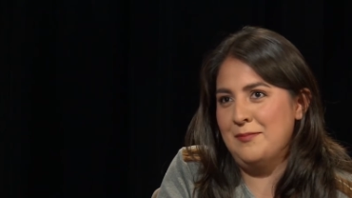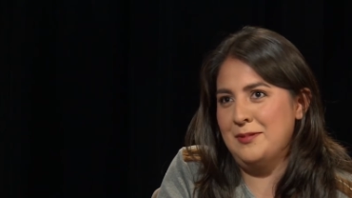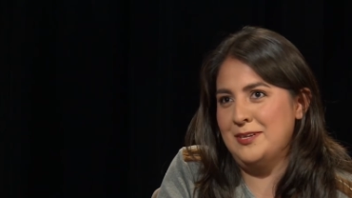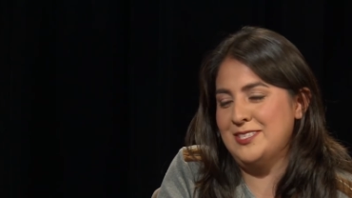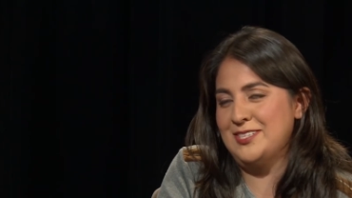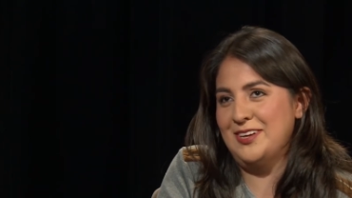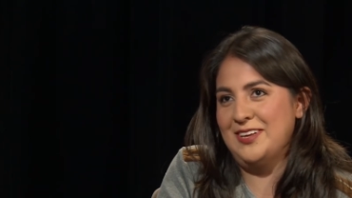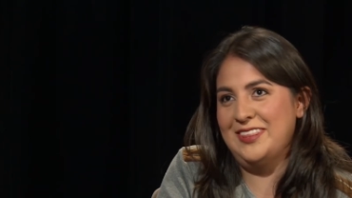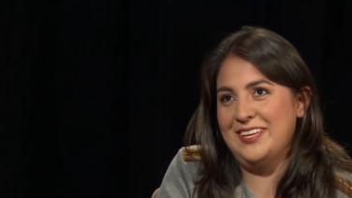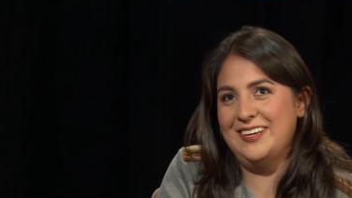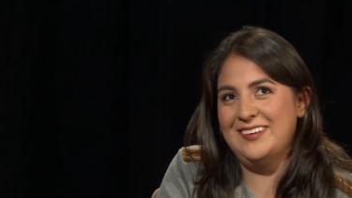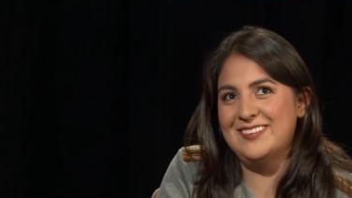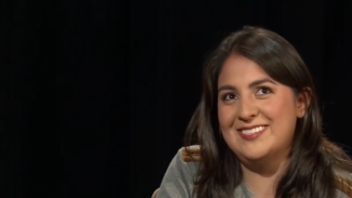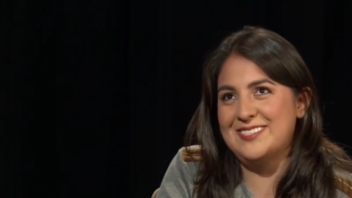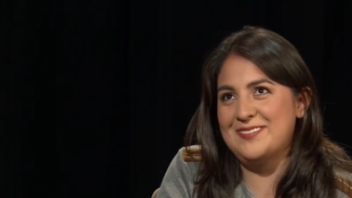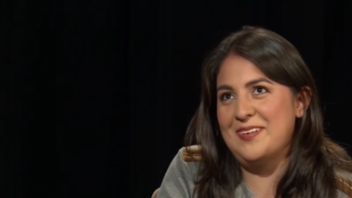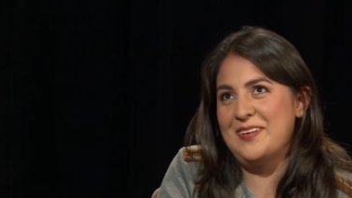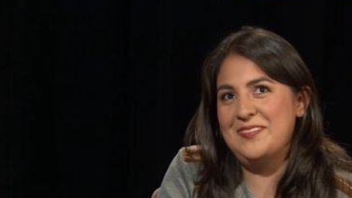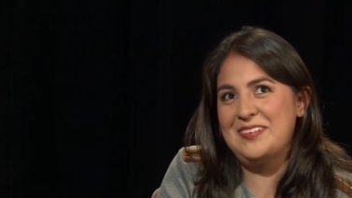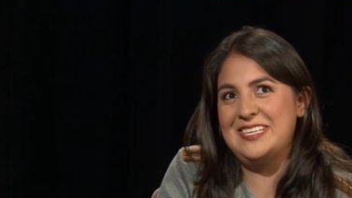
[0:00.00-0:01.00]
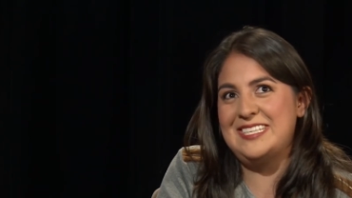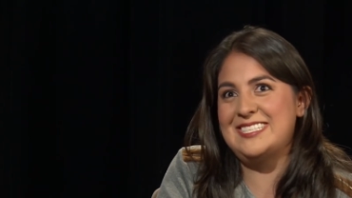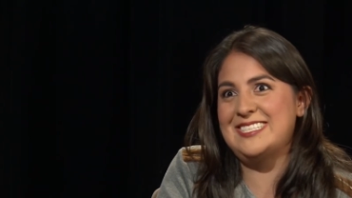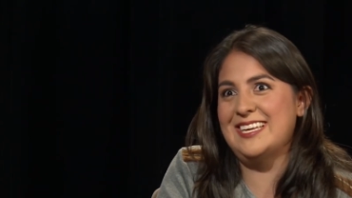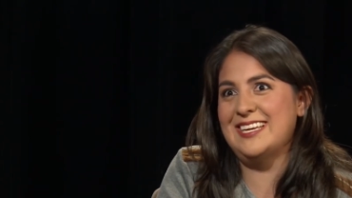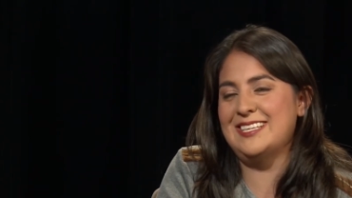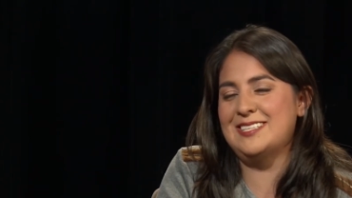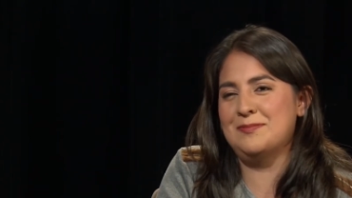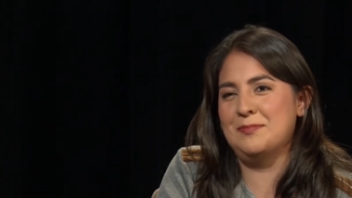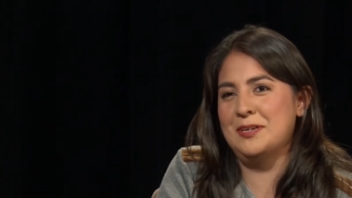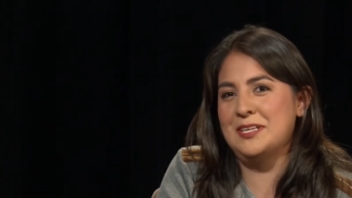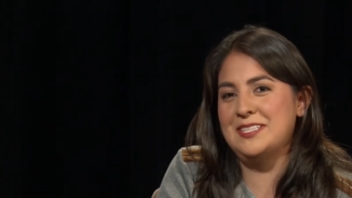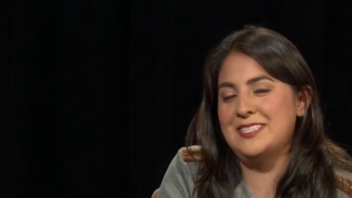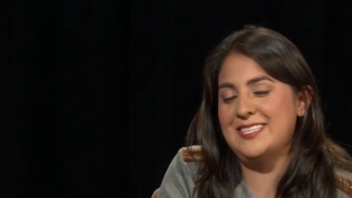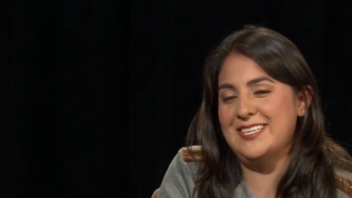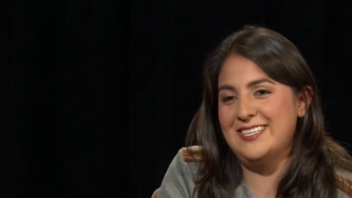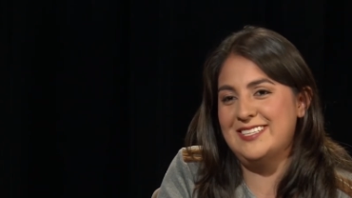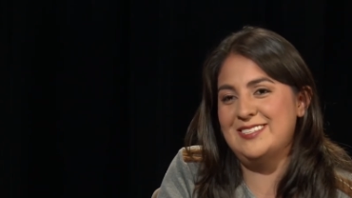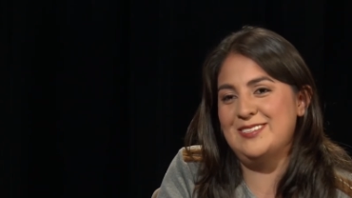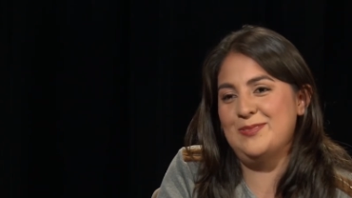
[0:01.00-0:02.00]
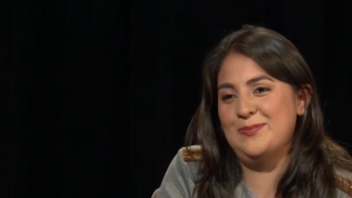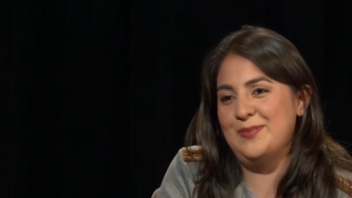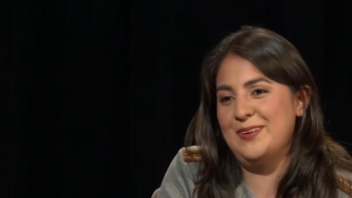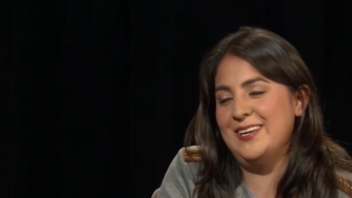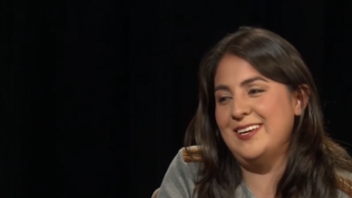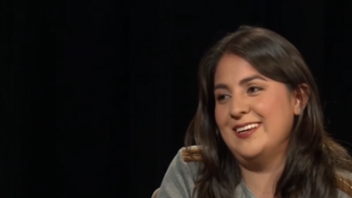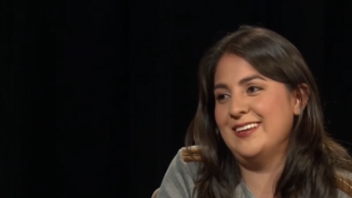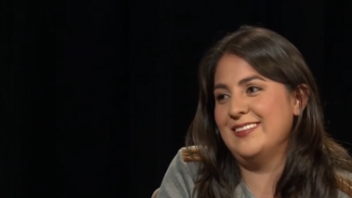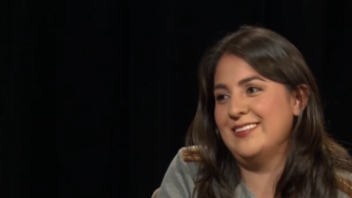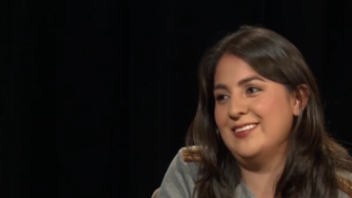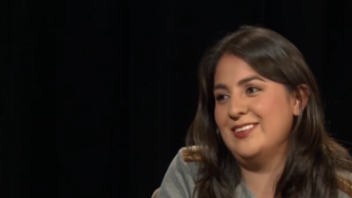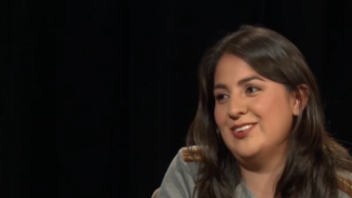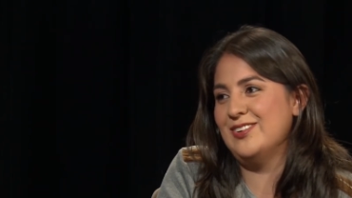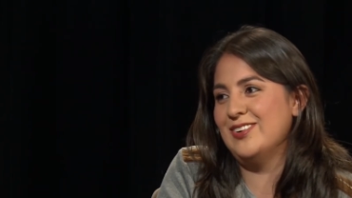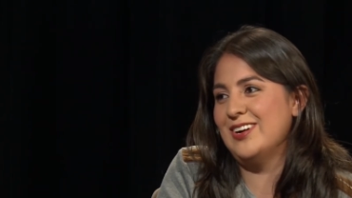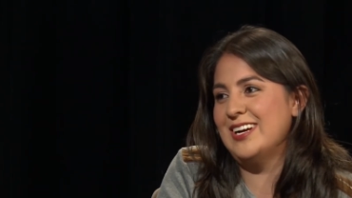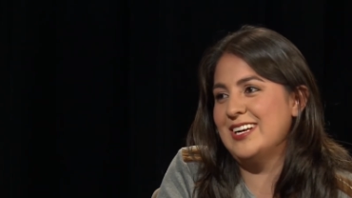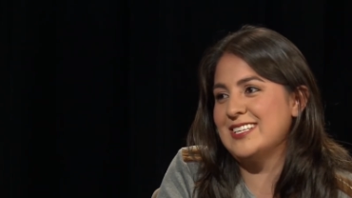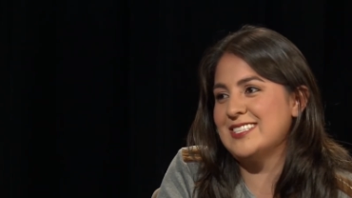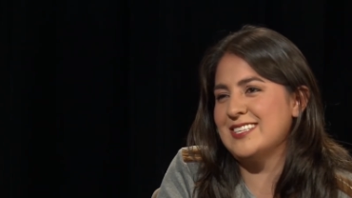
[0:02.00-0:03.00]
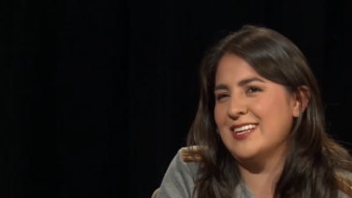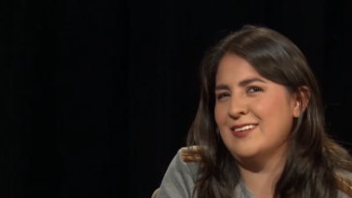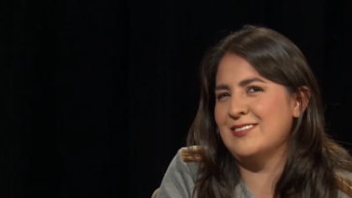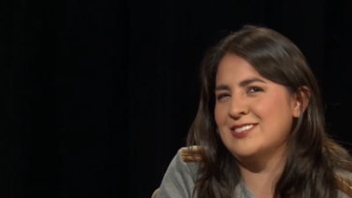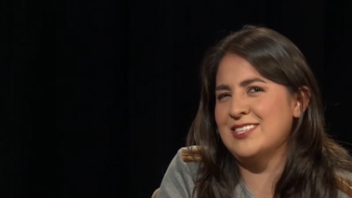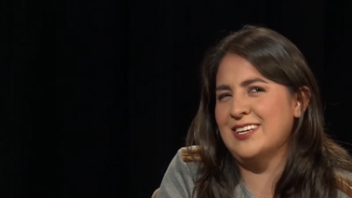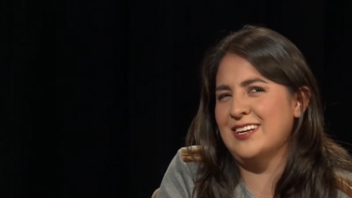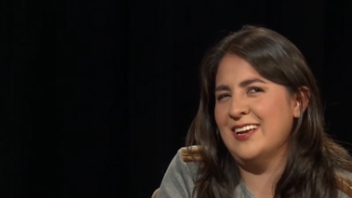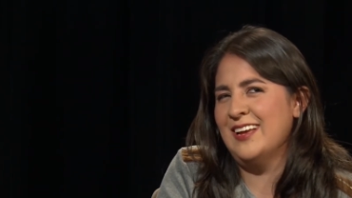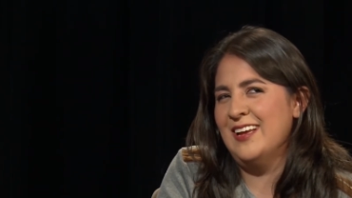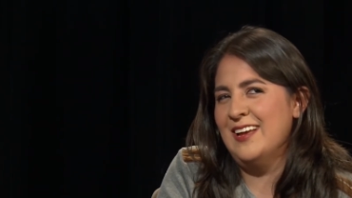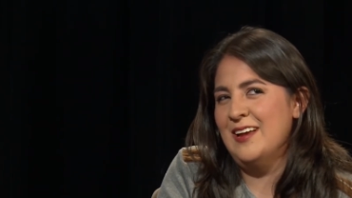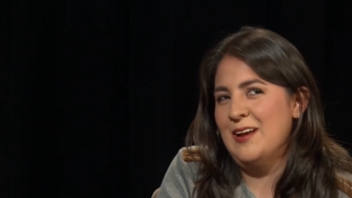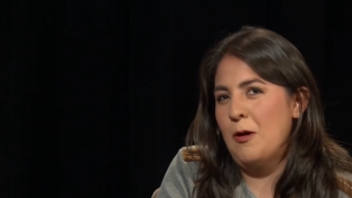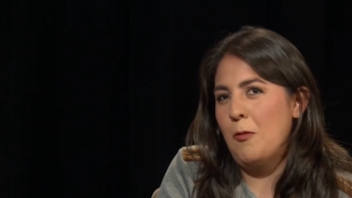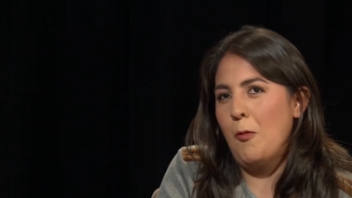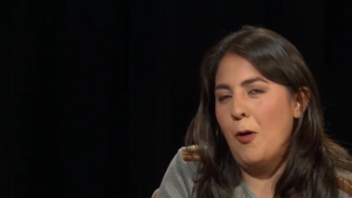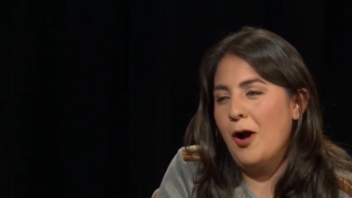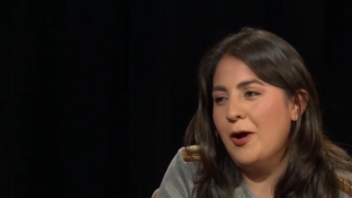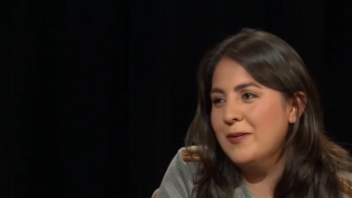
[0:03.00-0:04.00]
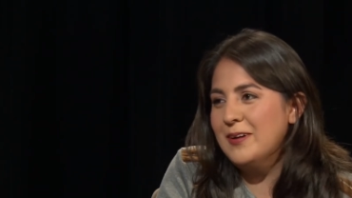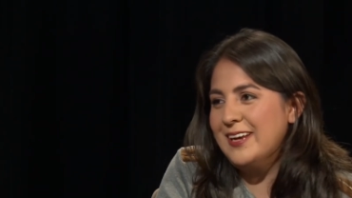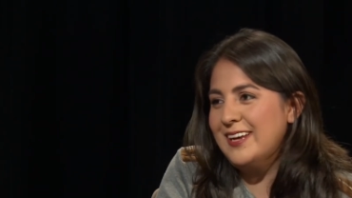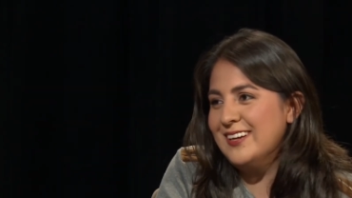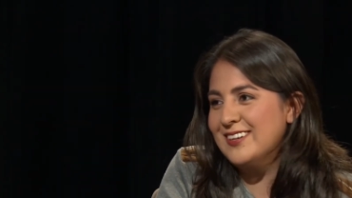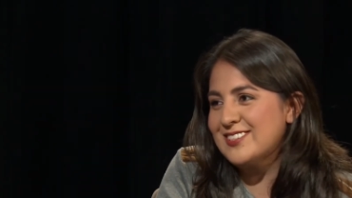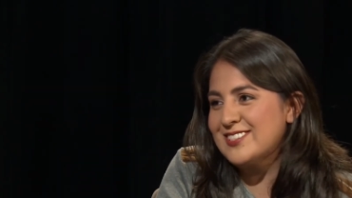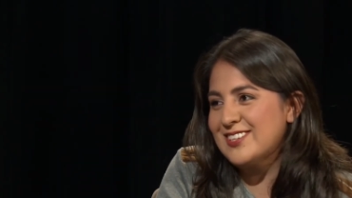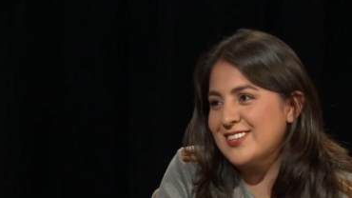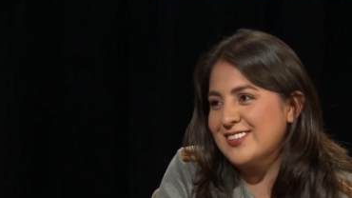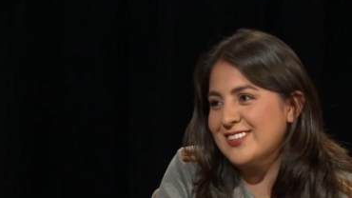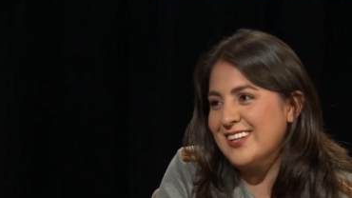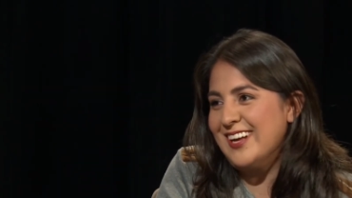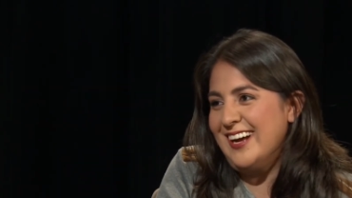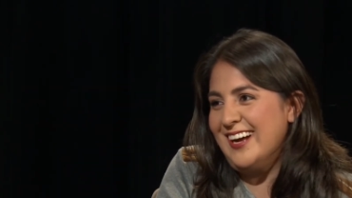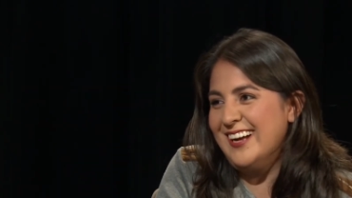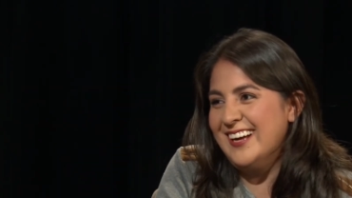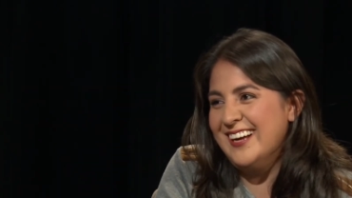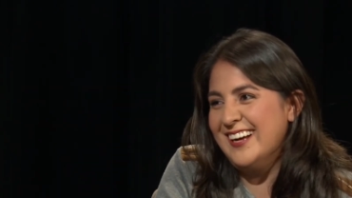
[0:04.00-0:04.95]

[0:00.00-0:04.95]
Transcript: And so I think it was maybe six months into being in the U.S. that I was like, why are we here so long?